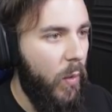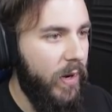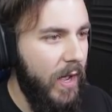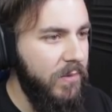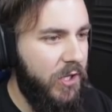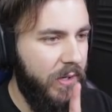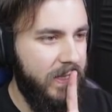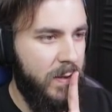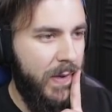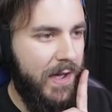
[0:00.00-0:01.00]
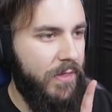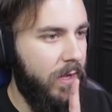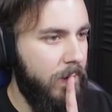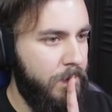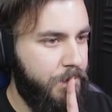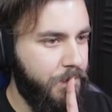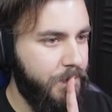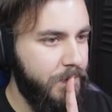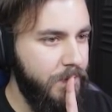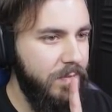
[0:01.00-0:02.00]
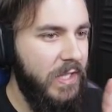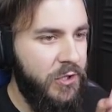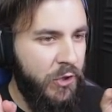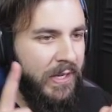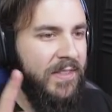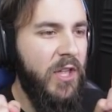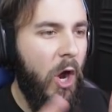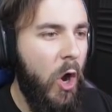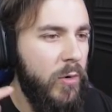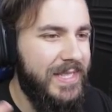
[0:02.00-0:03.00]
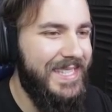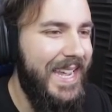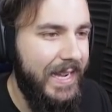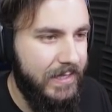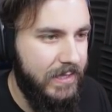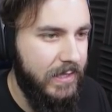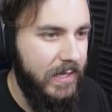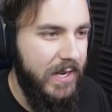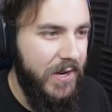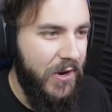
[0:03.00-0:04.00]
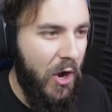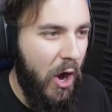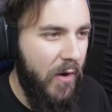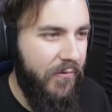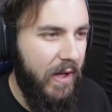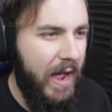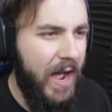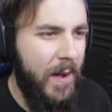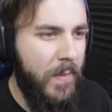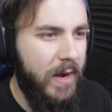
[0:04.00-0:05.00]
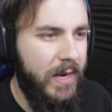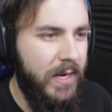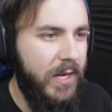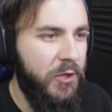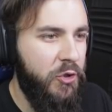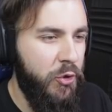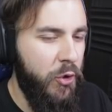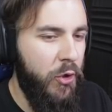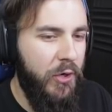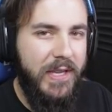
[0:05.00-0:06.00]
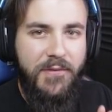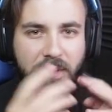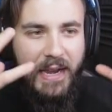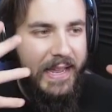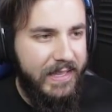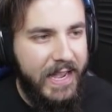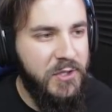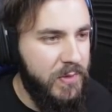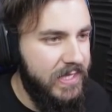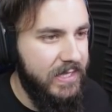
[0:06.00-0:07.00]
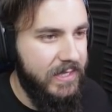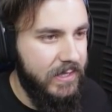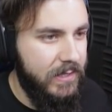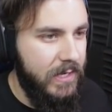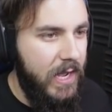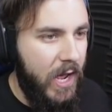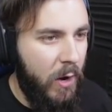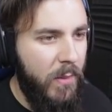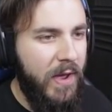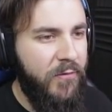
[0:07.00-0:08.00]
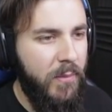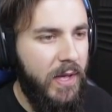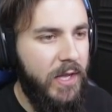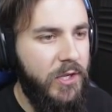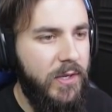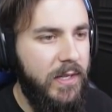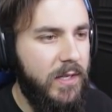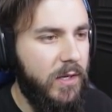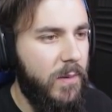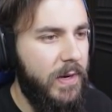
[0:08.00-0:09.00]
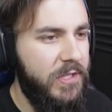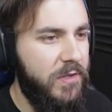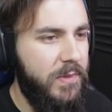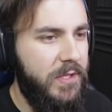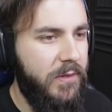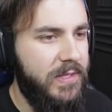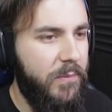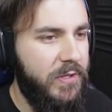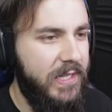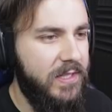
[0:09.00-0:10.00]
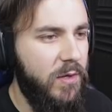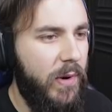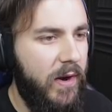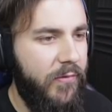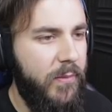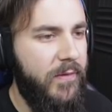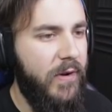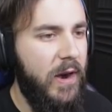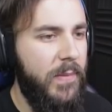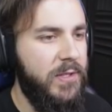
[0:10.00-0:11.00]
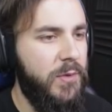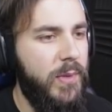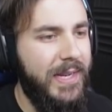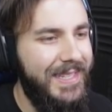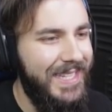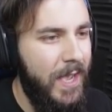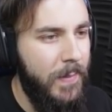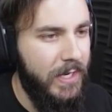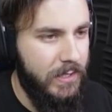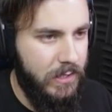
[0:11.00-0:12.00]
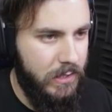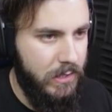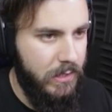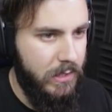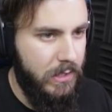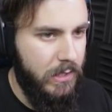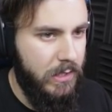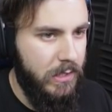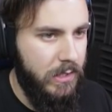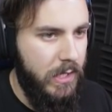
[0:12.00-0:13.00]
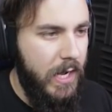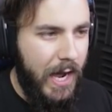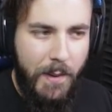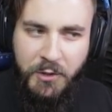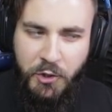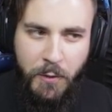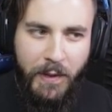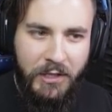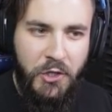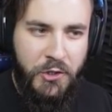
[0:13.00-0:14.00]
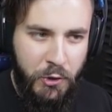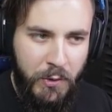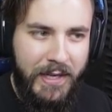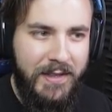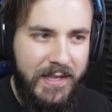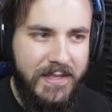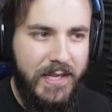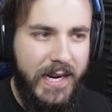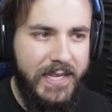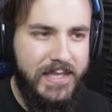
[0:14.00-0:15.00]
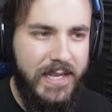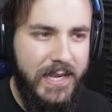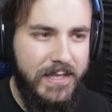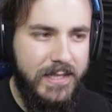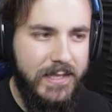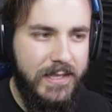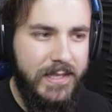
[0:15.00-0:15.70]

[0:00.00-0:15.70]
What I'm curious about, though, do you need the whole set of armor to give you like gas resistance? A helmet made from a unique combination of materials that protects the wearer from environmental contaminants. I'm assuming you do need the entire set,